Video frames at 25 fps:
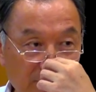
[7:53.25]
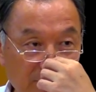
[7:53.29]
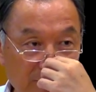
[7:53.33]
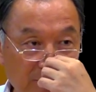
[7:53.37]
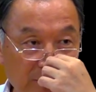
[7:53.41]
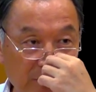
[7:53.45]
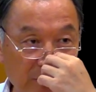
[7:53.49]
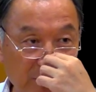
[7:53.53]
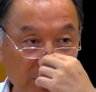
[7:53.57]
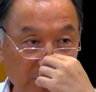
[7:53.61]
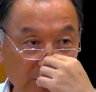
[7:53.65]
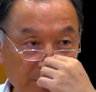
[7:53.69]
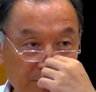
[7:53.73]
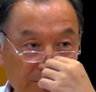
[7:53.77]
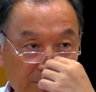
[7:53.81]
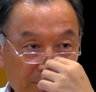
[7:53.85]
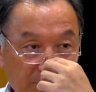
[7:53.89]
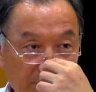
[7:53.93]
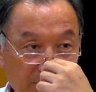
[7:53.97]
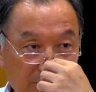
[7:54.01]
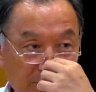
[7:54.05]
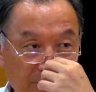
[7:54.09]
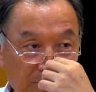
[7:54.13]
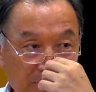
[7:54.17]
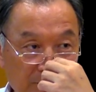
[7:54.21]
very
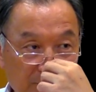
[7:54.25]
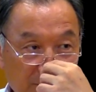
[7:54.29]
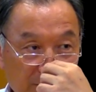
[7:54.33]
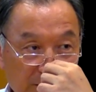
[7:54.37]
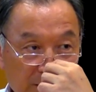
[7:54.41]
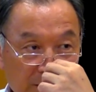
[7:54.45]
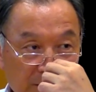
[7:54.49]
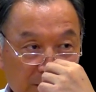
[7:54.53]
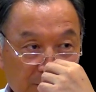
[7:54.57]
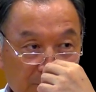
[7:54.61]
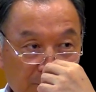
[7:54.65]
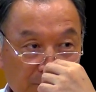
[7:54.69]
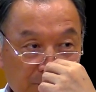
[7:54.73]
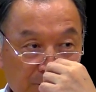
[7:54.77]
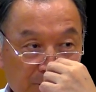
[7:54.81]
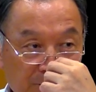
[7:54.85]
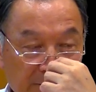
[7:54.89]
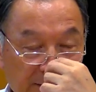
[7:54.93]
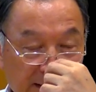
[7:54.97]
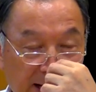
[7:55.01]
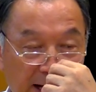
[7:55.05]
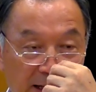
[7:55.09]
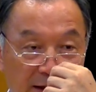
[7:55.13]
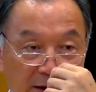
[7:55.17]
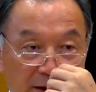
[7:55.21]

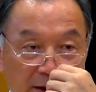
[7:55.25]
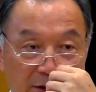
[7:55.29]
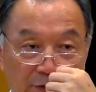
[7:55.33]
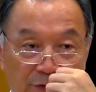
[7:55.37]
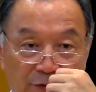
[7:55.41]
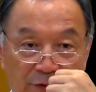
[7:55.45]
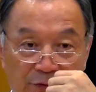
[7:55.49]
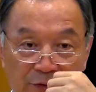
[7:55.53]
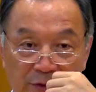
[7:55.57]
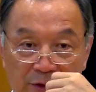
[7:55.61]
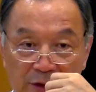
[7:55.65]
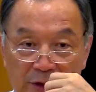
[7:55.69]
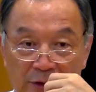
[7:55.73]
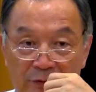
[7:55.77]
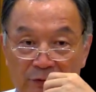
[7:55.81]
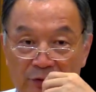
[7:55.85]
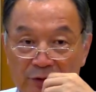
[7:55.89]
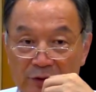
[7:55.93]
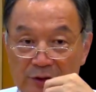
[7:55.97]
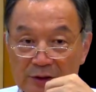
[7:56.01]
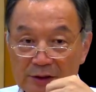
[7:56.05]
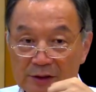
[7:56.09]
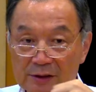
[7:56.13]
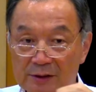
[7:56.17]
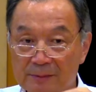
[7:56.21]
negative
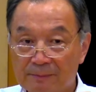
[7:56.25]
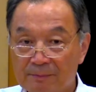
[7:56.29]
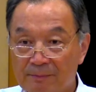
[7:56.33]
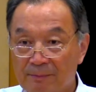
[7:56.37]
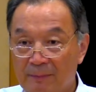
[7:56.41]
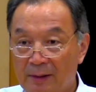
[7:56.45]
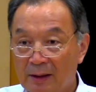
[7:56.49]
influence.